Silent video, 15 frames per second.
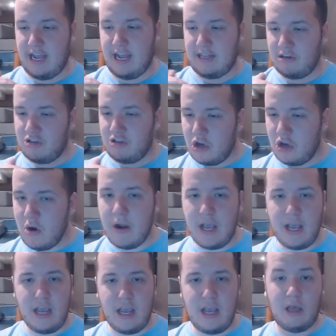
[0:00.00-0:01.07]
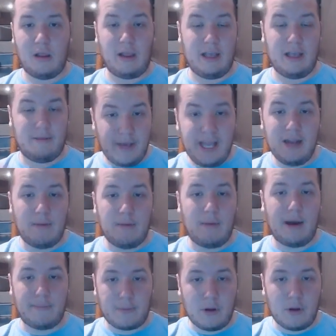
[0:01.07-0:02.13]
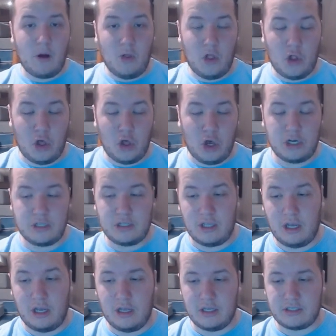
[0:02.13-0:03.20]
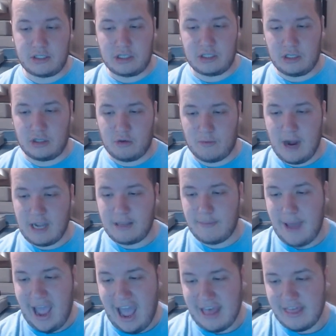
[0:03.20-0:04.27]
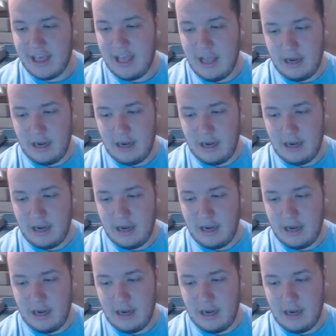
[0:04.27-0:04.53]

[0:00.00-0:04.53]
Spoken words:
It's a 2D like beat 'em up, go along the direct path,